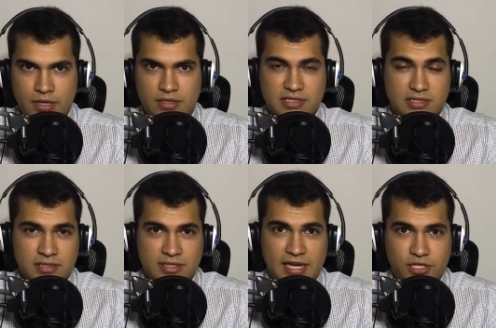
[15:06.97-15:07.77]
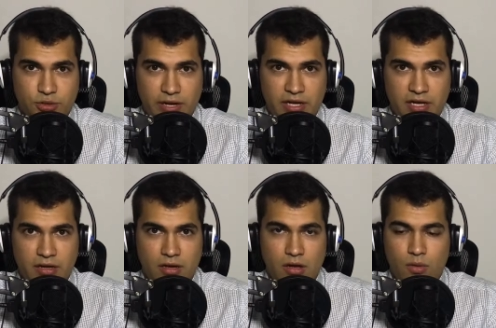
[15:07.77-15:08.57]
This isn't day trading,
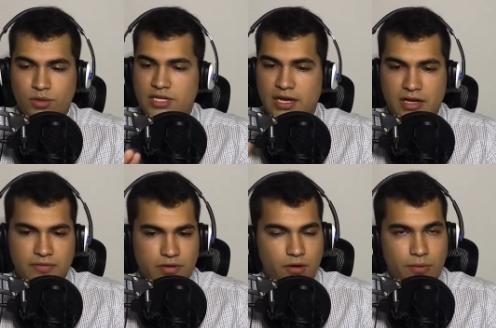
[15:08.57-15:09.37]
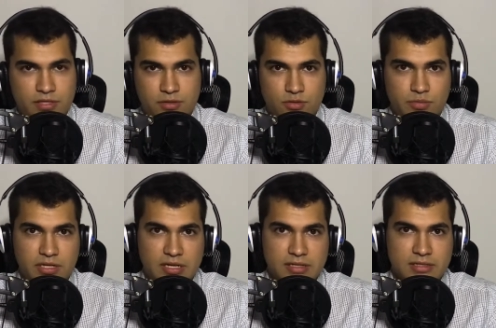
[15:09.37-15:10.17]
which I didn't even go into,
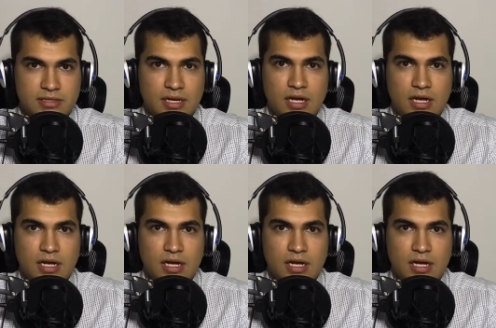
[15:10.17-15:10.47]
because